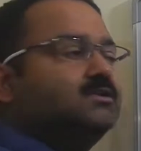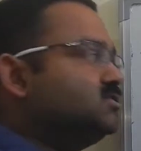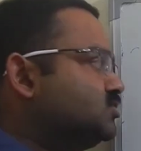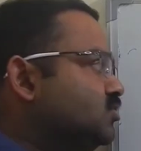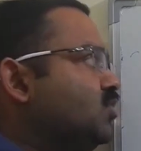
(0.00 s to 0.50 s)

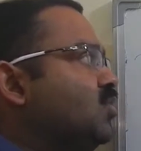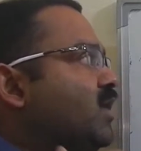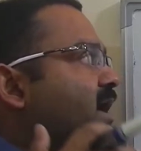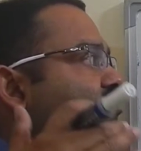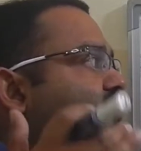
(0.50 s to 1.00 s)

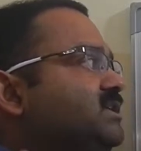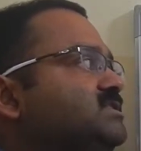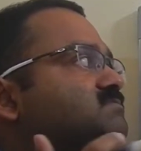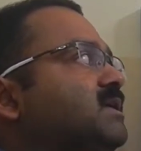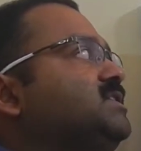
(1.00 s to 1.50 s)
So, and what
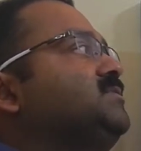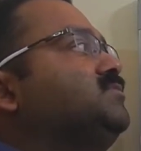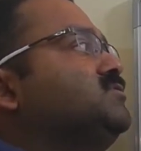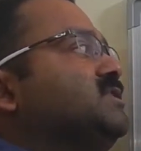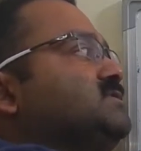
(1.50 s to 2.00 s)
is
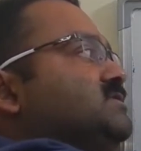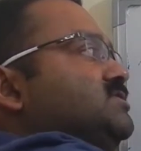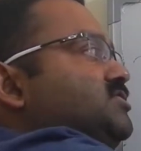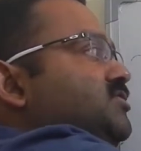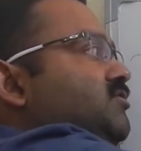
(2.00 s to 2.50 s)
multiprocessor
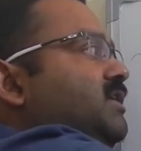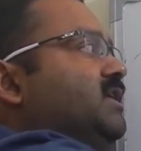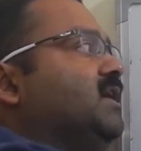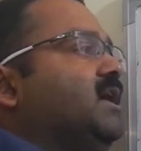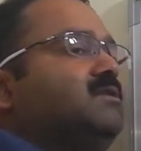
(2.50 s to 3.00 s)

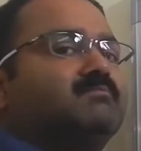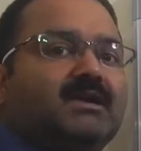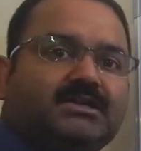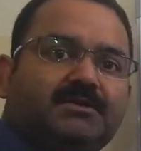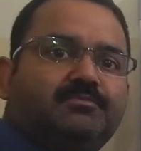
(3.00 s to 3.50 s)
scheduling? In
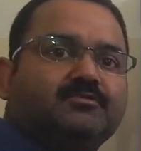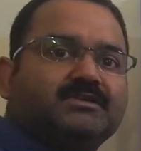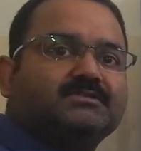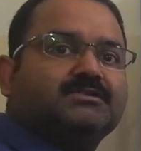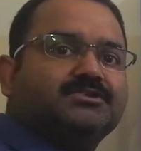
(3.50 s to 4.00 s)

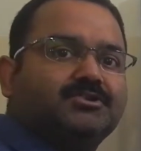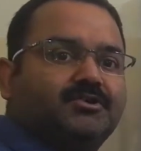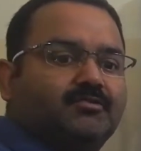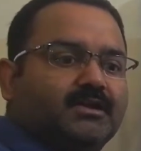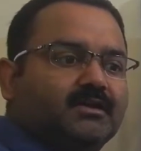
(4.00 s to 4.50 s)
multiprocessor
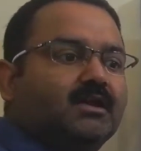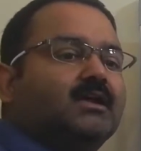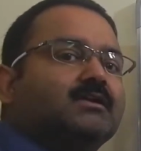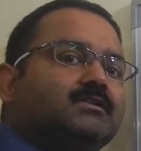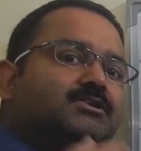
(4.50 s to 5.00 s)
scheduling,
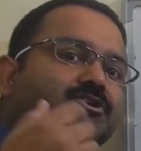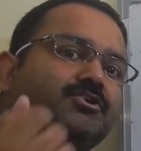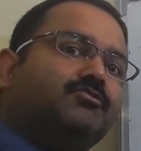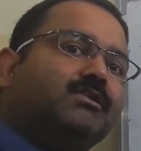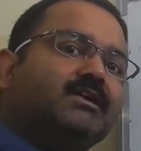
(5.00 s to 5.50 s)
the
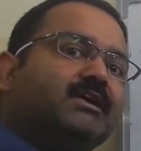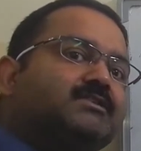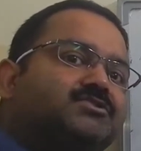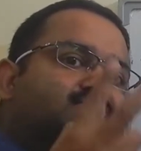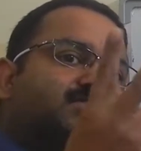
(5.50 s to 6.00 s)
scheduler
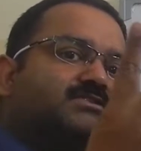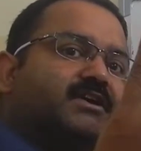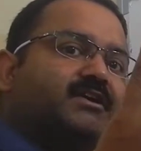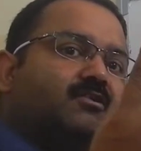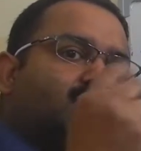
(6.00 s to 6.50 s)
has to
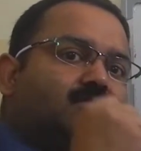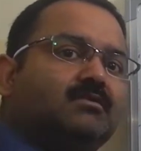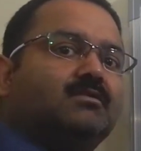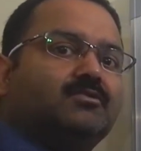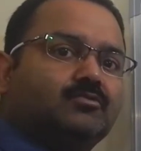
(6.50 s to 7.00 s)
decide on
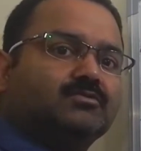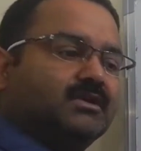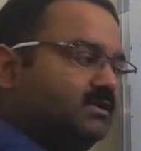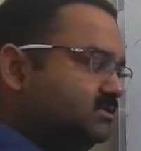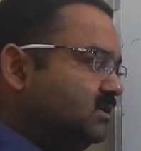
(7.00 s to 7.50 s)
two
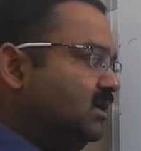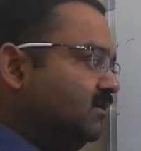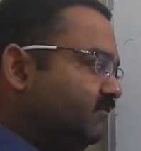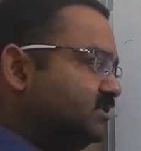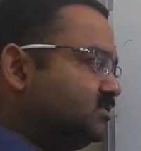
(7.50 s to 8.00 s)
things.
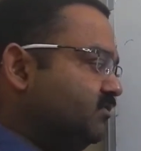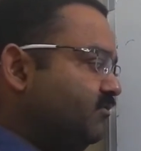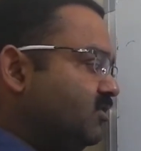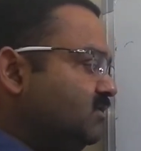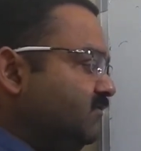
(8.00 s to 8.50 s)
First
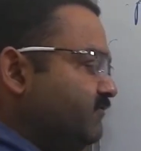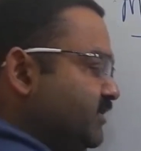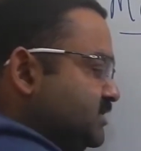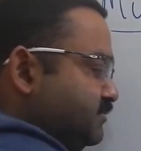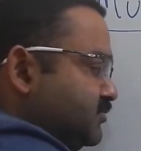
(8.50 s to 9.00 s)
of all,
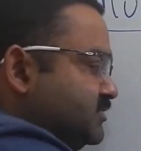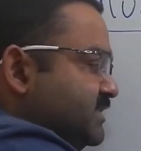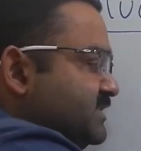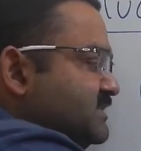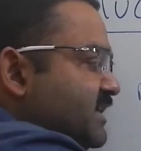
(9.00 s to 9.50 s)
which
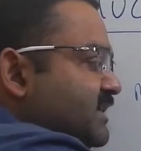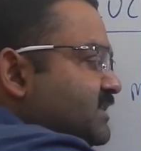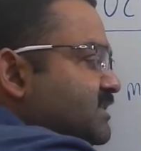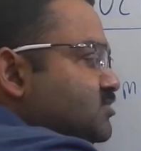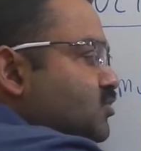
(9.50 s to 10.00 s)
process it
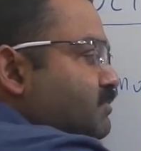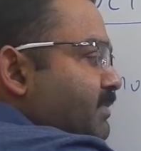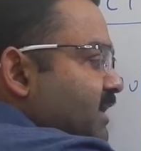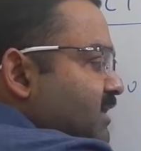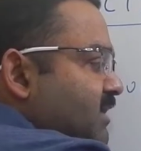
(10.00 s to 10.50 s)
has to
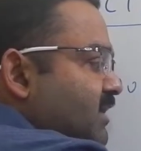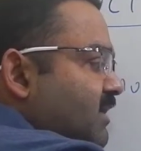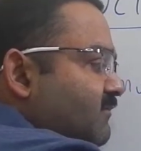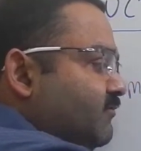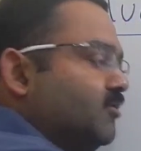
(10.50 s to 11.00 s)
pick
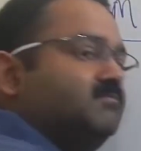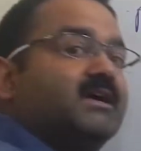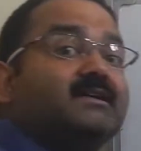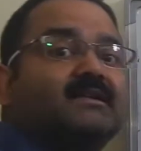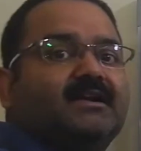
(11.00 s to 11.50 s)
from
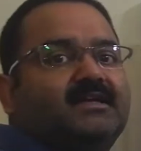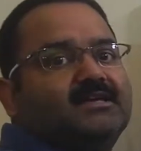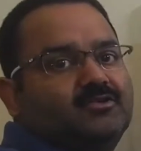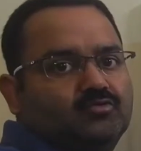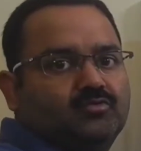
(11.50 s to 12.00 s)
the ready
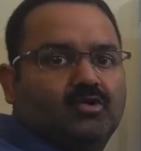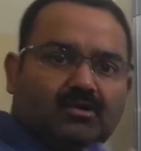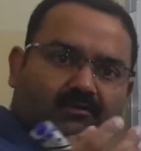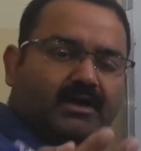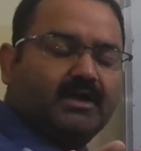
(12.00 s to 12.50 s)
queue.
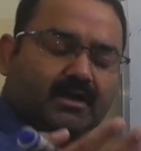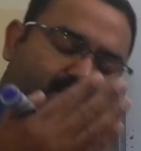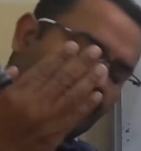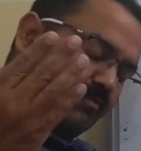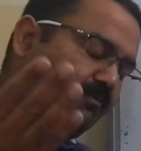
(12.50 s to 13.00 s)

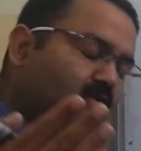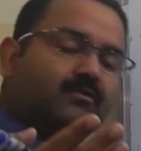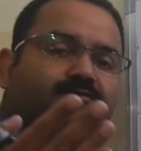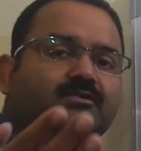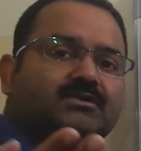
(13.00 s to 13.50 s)
I hope all
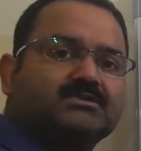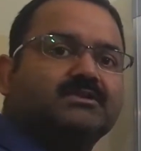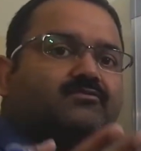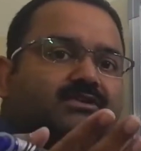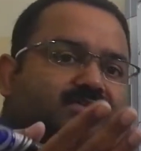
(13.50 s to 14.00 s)
of you
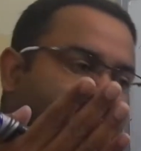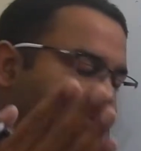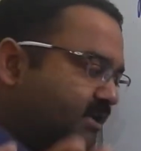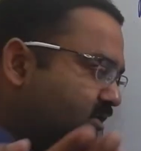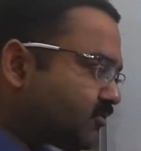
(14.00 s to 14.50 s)
understand what is
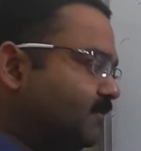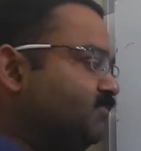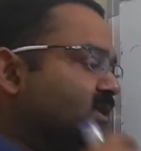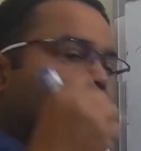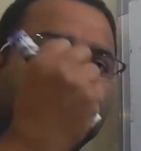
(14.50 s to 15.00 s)
ready queue.
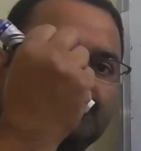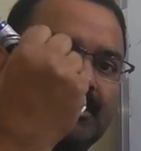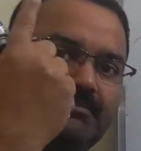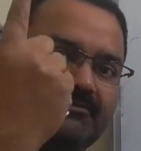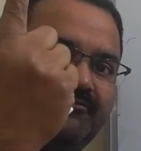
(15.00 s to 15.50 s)
So
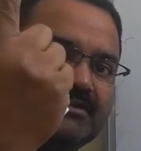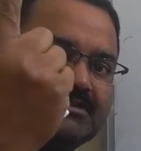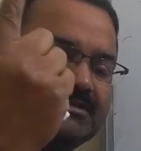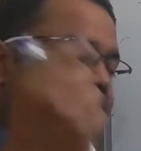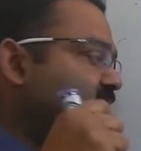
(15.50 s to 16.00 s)
number
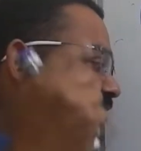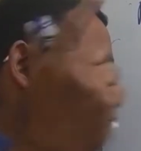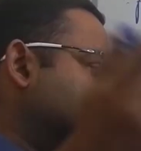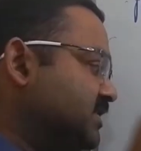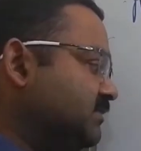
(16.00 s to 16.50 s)
first,
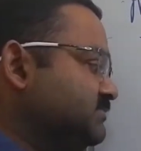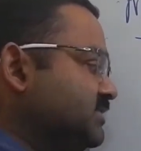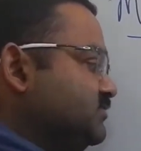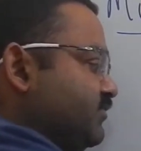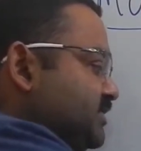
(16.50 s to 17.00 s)
which comes
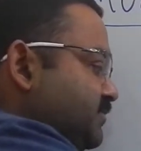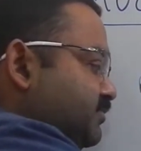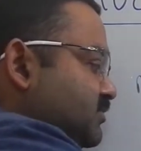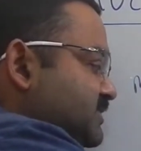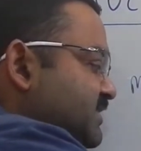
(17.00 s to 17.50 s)
is which
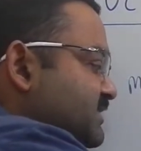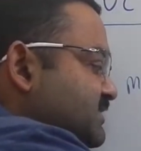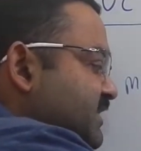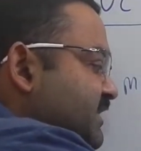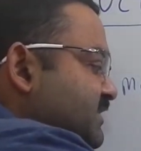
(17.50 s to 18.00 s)

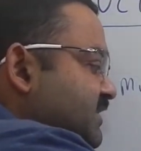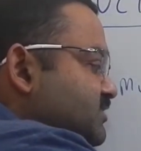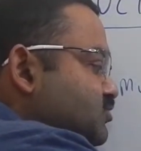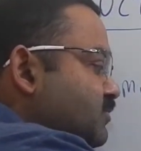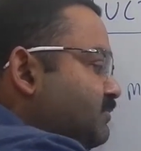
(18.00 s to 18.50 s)
process it
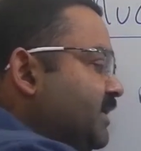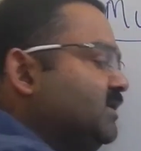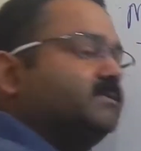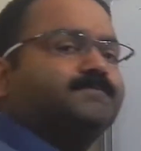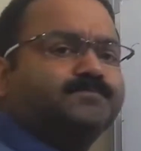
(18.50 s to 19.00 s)
has to pick